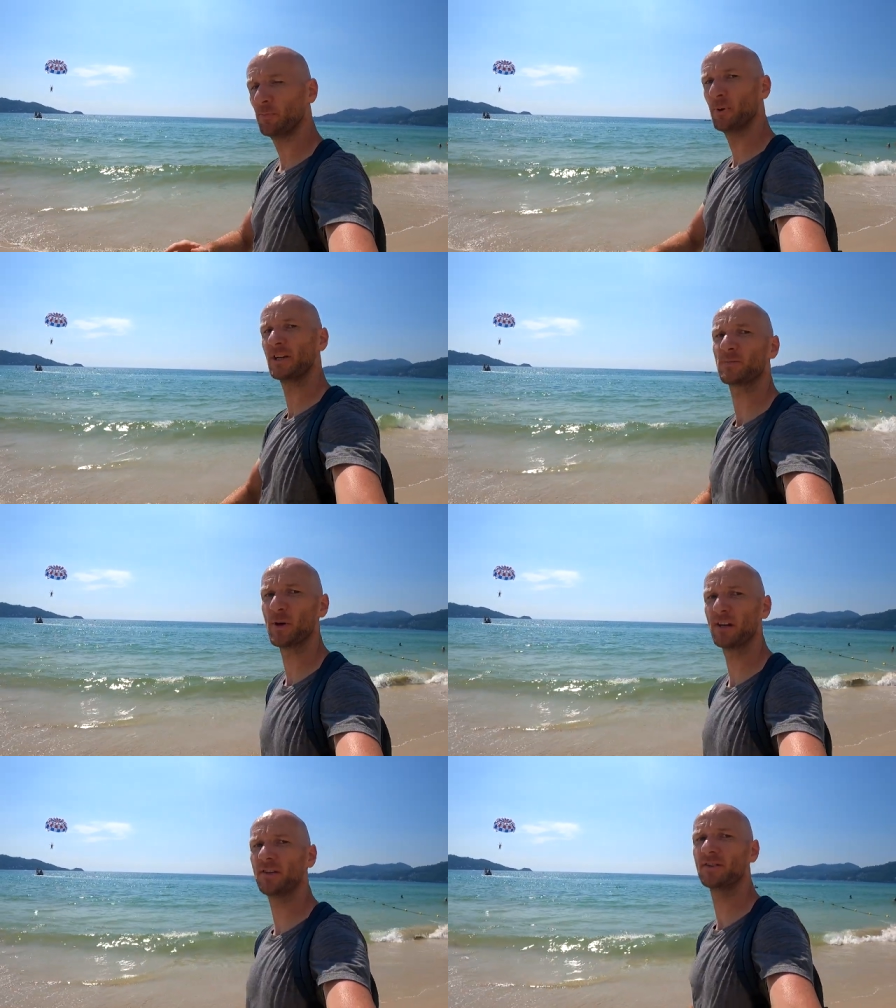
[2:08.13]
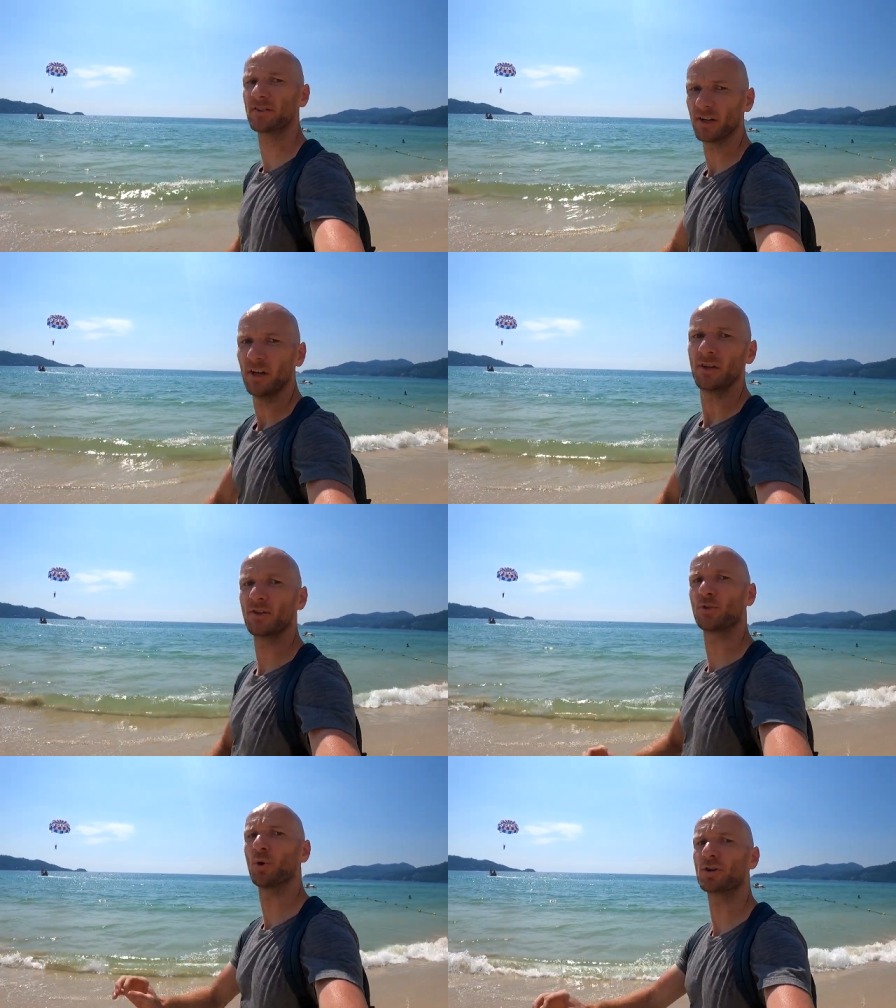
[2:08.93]
Your best bet is
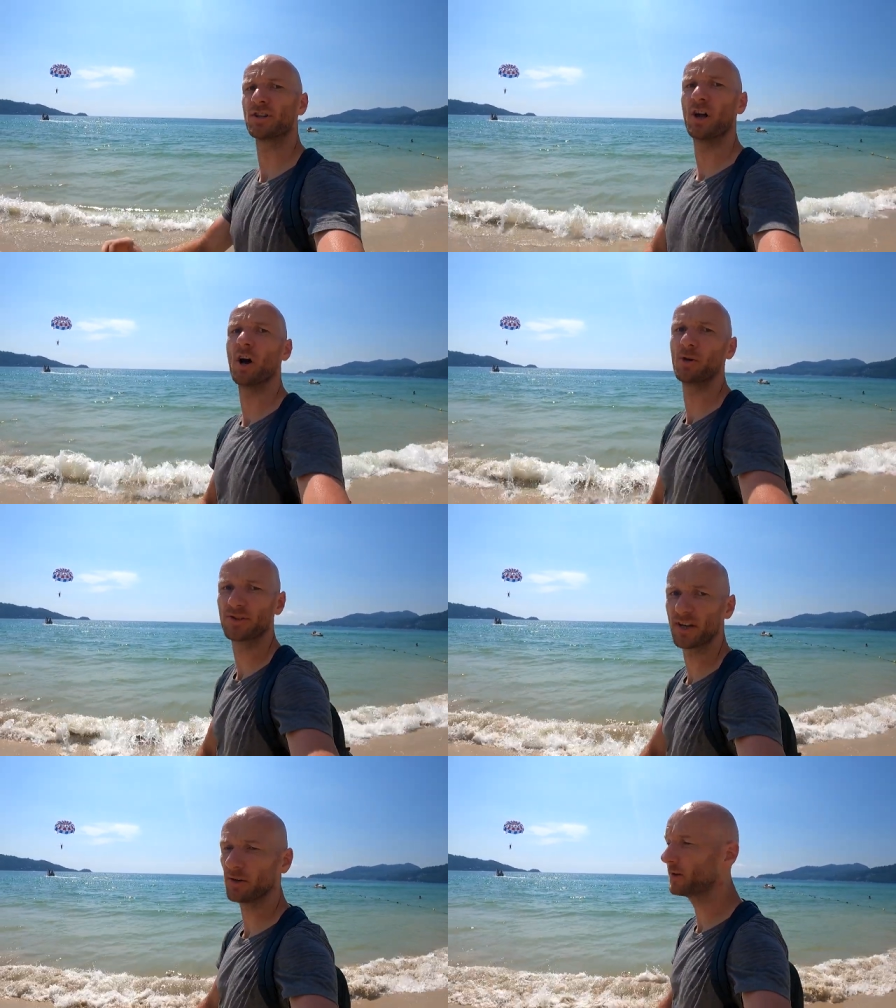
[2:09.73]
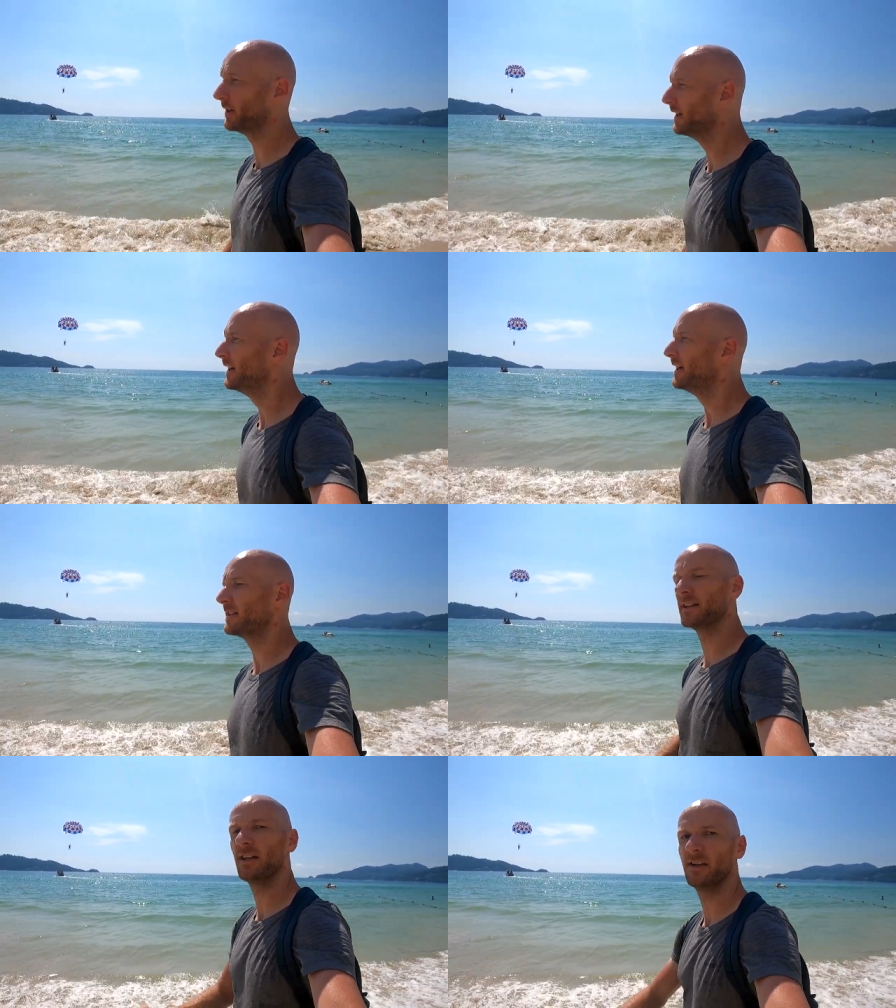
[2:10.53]
to talk to your hotel
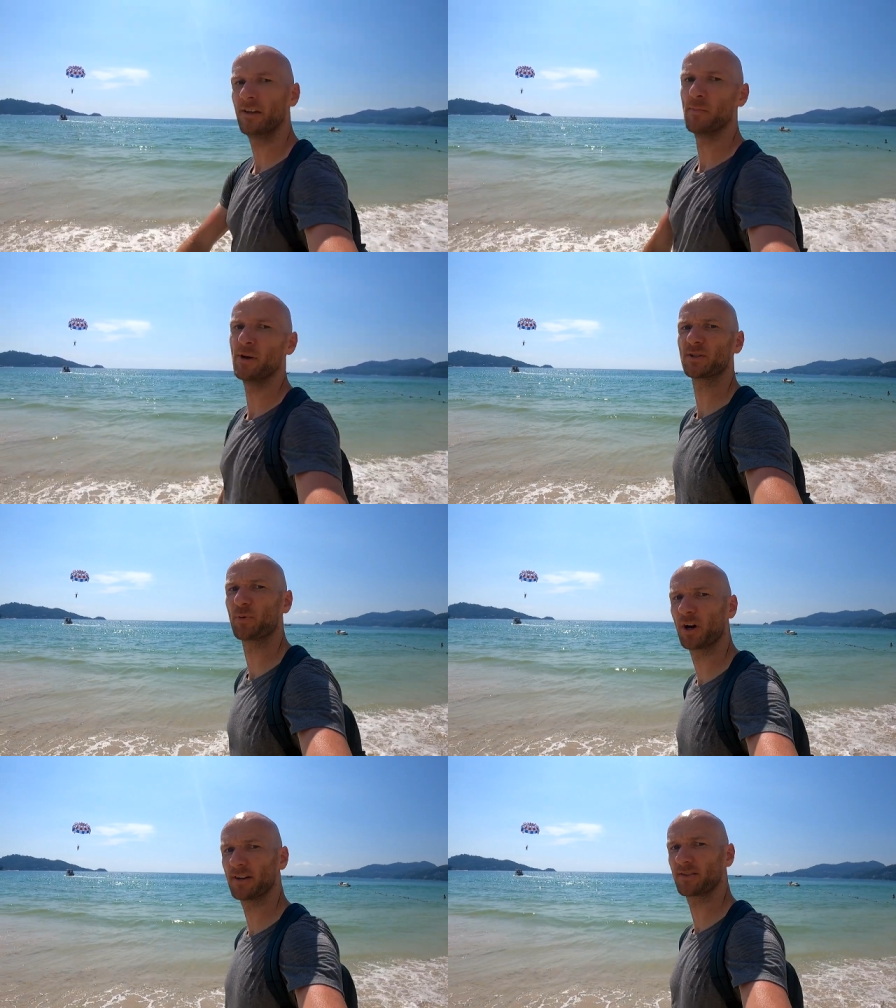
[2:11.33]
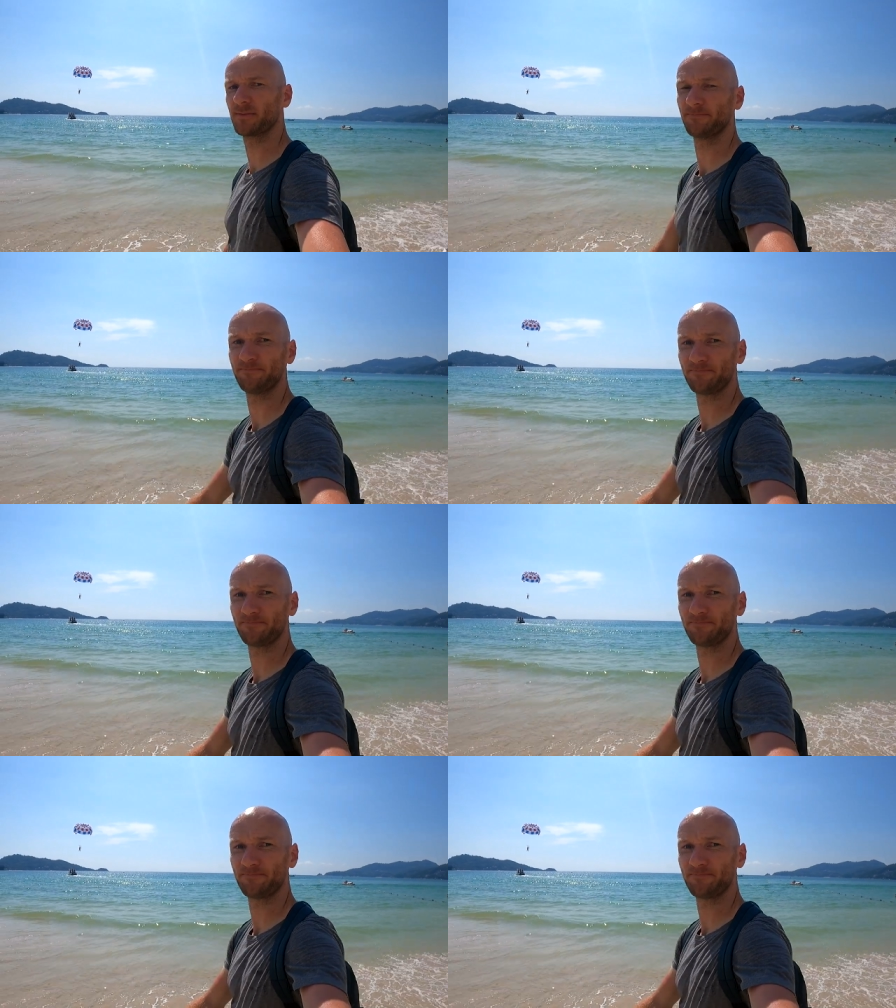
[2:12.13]
to get you the best price.